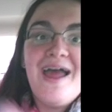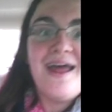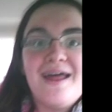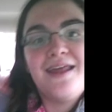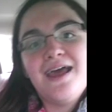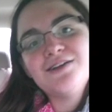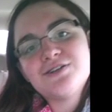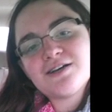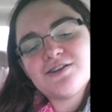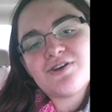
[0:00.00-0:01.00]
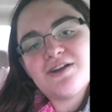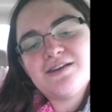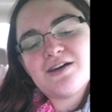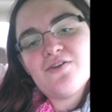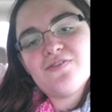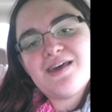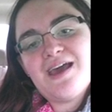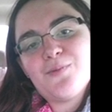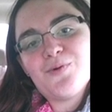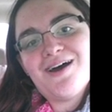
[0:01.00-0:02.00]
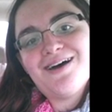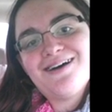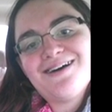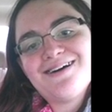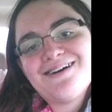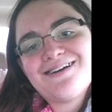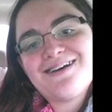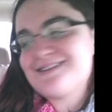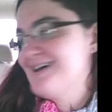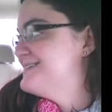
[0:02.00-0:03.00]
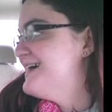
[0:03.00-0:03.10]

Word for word: And Ajax is gonna take over the camera. Because I